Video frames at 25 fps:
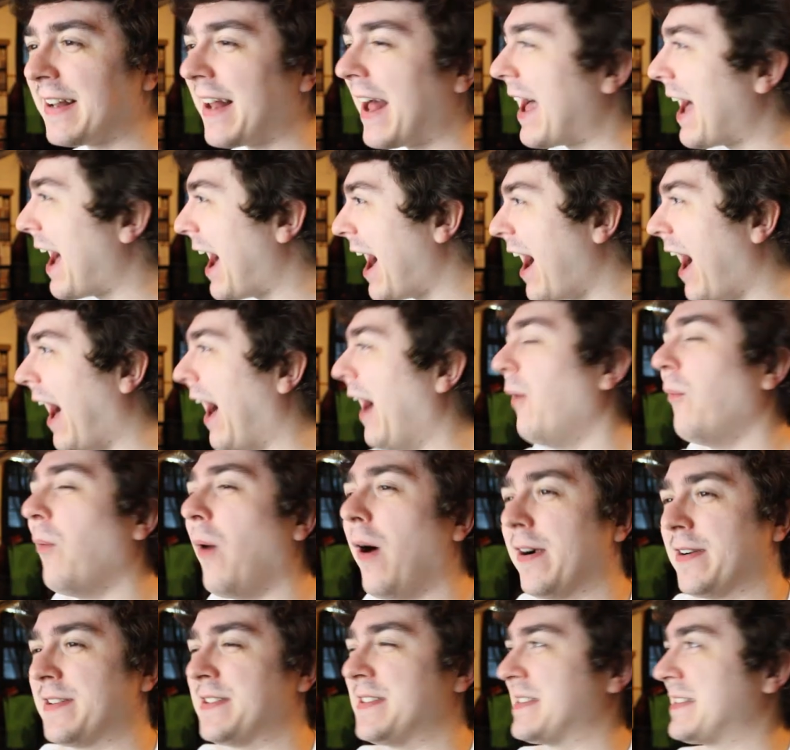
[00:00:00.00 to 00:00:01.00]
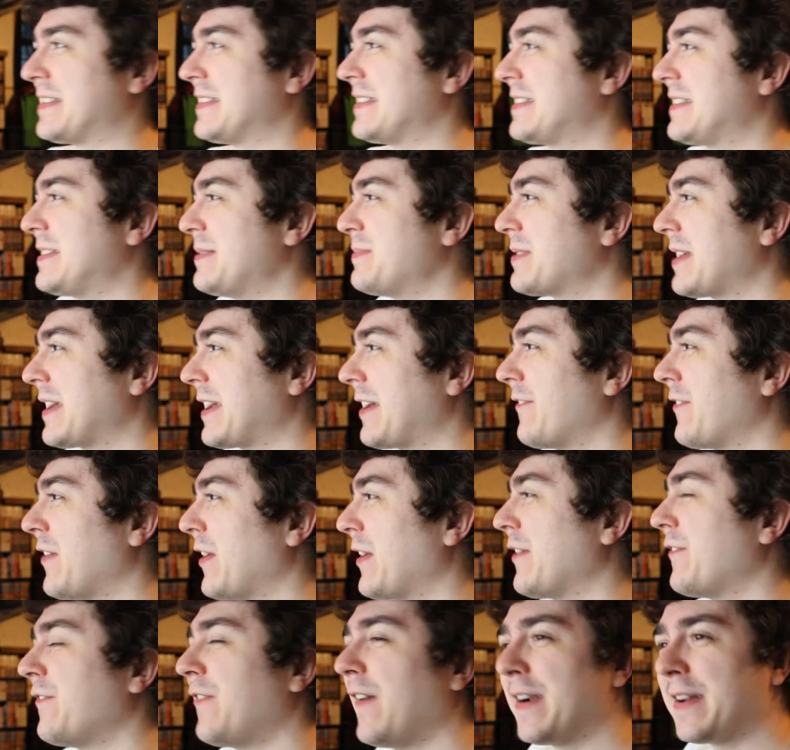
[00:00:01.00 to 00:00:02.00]
I- will watch this. This seems like a
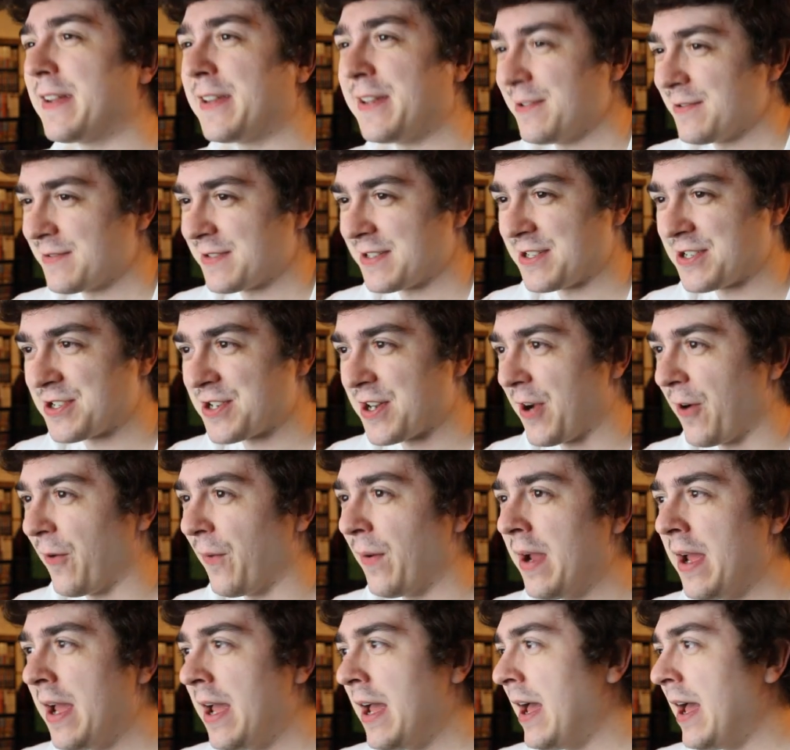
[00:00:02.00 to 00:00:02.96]
very fun, cutesy show.